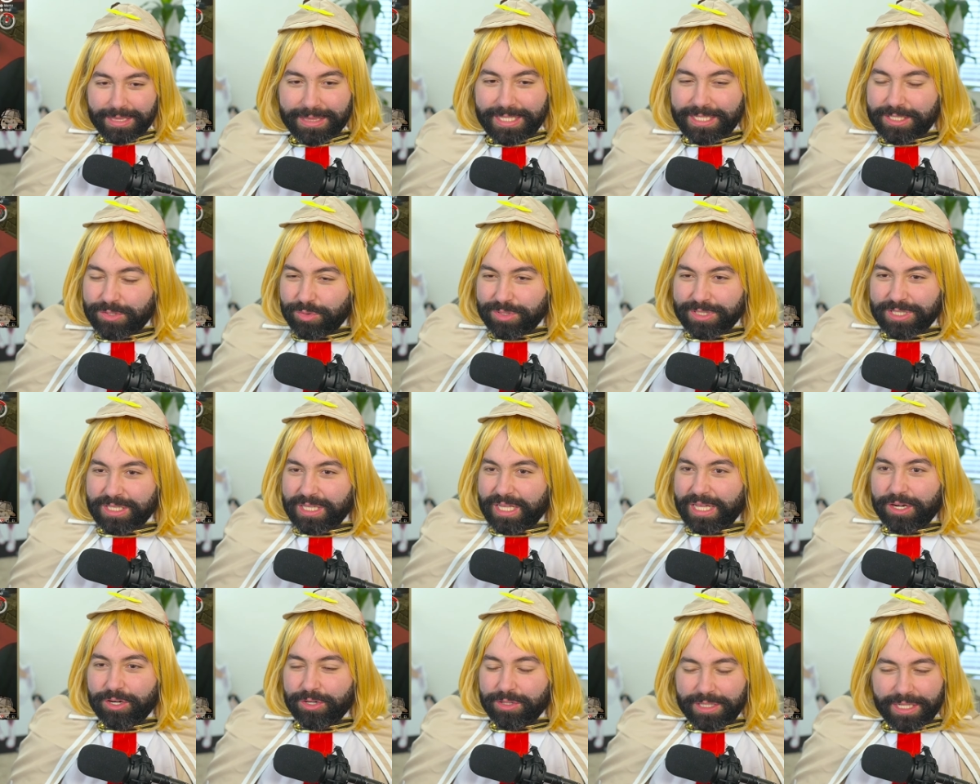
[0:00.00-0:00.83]
This was
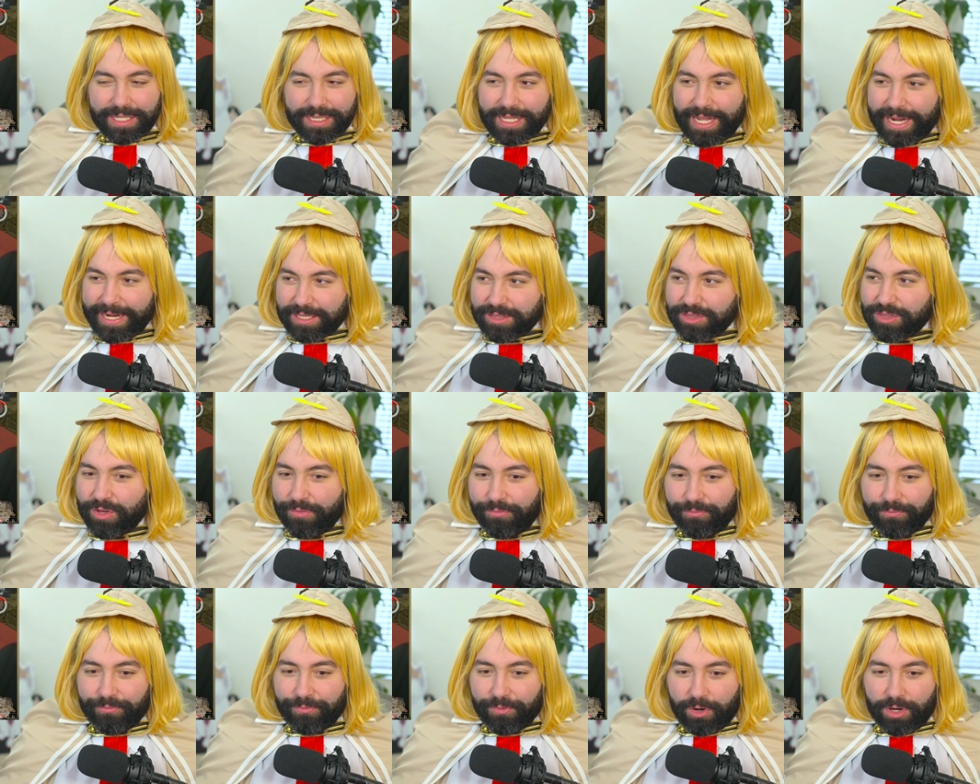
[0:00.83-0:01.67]
literally like the
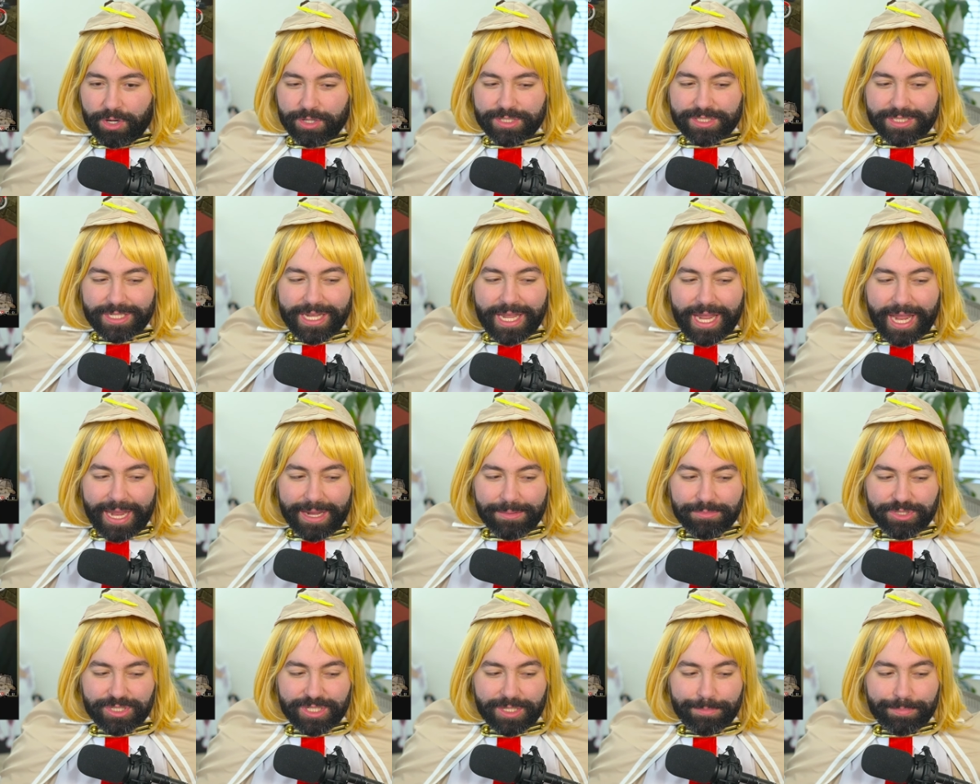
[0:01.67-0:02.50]
first
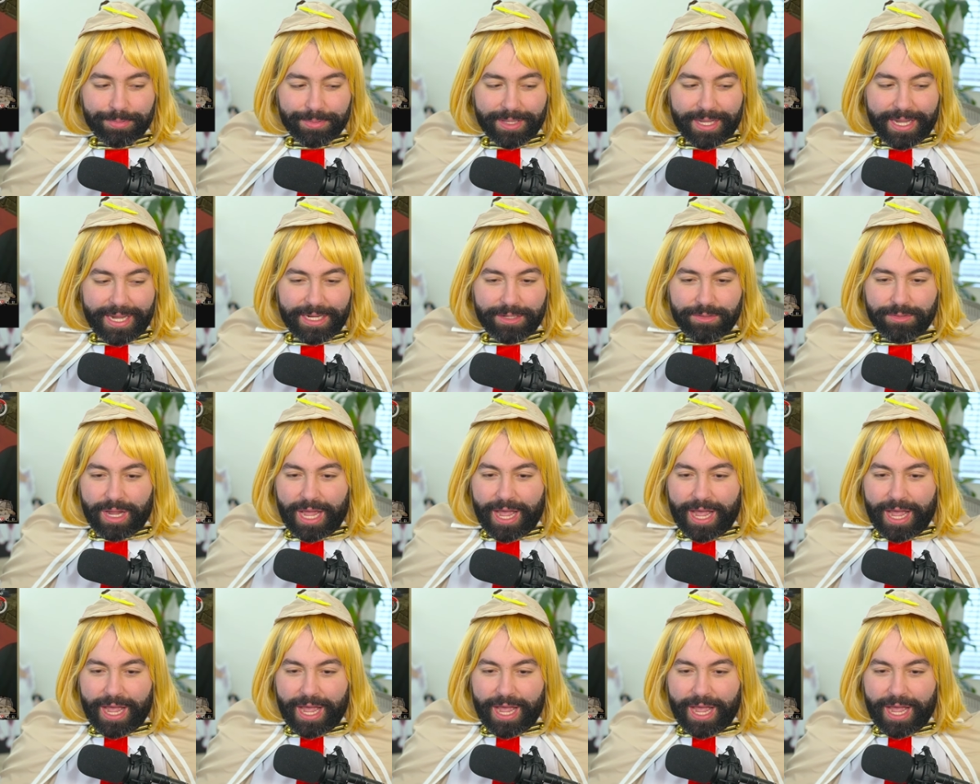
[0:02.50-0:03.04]
game she played